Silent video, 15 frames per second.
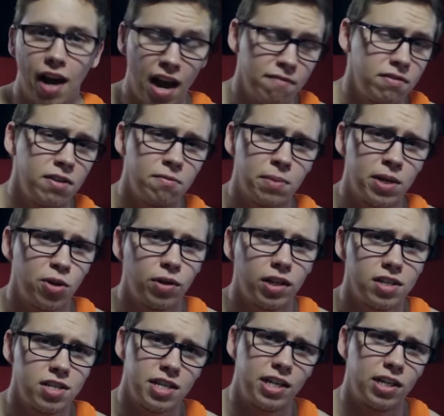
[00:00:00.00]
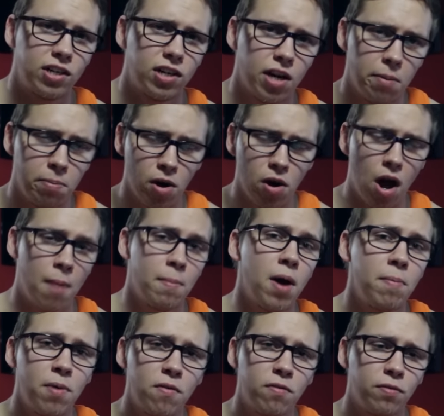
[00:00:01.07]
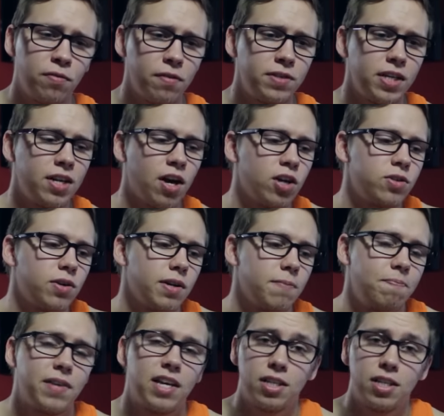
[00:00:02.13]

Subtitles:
I haven't even been doing this a year, and I'm up over 1,500.